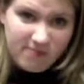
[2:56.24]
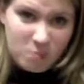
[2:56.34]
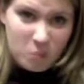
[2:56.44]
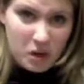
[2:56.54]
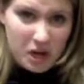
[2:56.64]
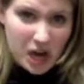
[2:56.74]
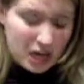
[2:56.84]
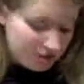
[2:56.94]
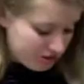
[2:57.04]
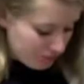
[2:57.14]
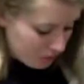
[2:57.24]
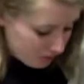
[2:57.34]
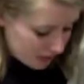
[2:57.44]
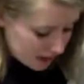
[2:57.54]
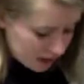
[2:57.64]
Pretty out of tune,
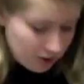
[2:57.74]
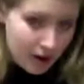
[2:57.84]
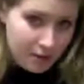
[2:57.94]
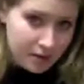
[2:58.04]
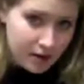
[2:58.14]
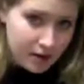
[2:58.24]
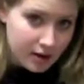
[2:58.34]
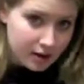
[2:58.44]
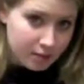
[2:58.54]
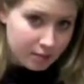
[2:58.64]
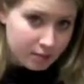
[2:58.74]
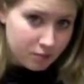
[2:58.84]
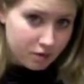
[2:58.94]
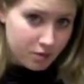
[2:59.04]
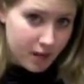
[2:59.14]
so I'm going to
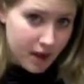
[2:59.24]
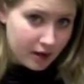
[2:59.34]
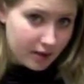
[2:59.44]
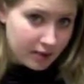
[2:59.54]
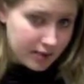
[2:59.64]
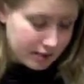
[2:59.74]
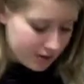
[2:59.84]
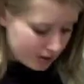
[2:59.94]
turn the peg on this one.